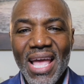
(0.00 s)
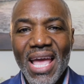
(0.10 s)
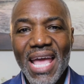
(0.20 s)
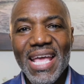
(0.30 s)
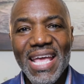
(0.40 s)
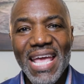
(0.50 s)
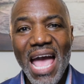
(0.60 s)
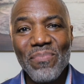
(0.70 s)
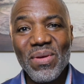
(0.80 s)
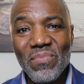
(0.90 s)
Hey,
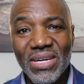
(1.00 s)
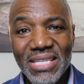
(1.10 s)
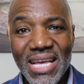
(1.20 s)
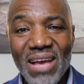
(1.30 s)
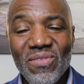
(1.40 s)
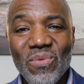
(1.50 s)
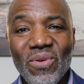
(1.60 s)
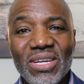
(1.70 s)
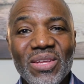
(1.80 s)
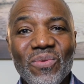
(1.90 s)
happy Monday,
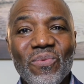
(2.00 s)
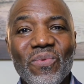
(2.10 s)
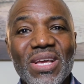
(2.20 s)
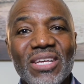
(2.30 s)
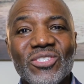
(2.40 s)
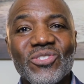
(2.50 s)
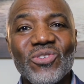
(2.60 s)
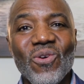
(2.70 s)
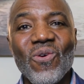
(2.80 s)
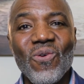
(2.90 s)
everyone, and we are
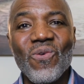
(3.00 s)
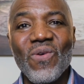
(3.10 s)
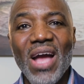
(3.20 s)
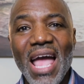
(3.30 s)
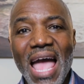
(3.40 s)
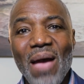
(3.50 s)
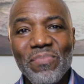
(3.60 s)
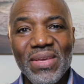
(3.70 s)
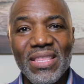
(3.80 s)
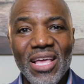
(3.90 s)
so
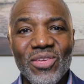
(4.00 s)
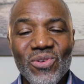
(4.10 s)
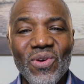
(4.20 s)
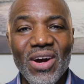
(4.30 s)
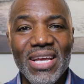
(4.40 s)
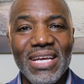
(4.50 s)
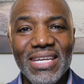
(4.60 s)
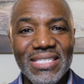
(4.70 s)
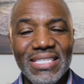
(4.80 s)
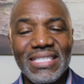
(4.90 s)
happy that you are
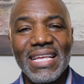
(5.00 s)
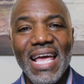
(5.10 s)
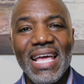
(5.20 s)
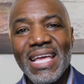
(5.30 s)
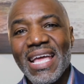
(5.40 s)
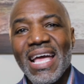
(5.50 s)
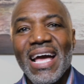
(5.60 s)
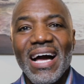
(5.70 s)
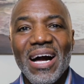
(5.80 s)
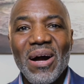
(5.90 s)
here today,
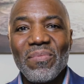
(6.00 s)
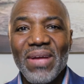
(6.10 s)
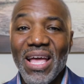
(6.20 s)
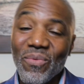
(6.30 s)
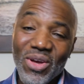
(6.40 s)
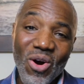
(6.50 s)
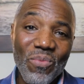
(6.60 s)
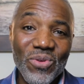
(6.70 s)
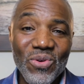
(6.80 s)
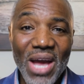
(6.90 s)
and we
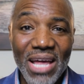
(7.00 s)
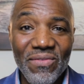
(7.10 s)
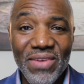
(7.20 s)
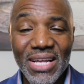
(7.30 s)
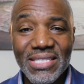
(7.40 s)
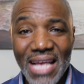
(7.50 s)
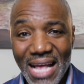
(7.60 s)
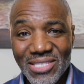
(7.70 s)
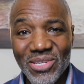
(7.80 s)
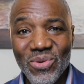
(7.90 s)
hope you had a
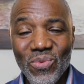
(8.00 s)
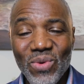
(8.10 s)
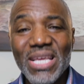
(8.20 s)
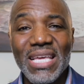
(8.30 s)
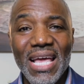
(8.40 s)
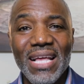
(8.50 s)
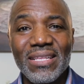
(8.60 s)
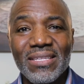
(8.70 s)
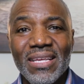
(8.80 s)
fantastic weekend.